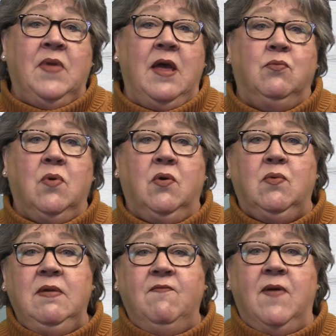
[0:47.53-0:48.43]
A
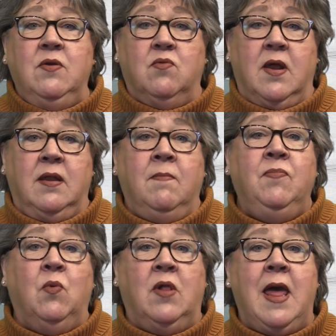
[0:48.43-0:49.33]
Rotary Fun Run
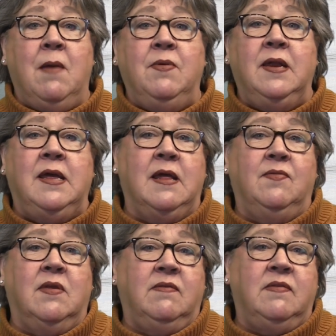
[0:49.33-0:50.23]
will happen
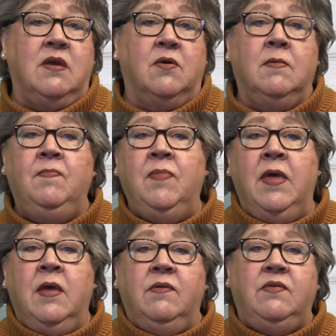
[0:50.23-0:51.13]
again this year,
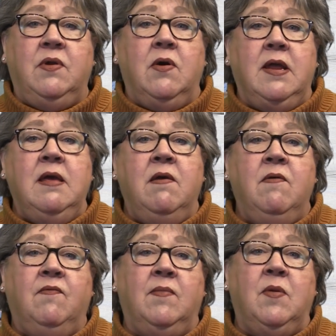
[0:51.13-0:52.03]
starting
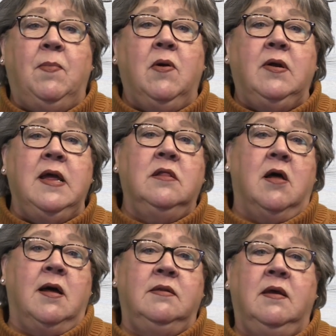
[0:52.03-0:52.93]
from the parking
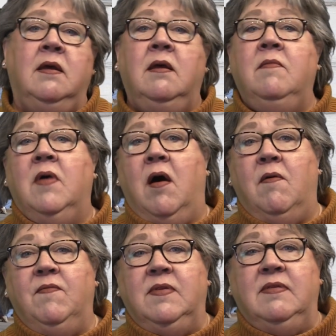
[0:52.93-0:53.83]
lot
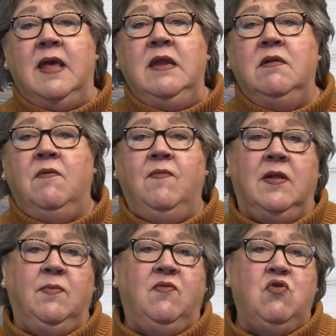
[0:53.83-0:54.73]
of St.
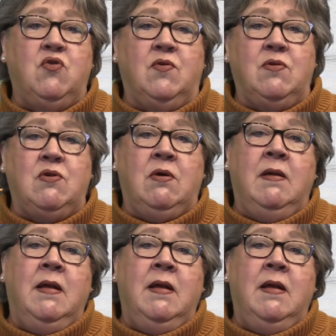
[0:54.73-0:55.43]
Philip's Church.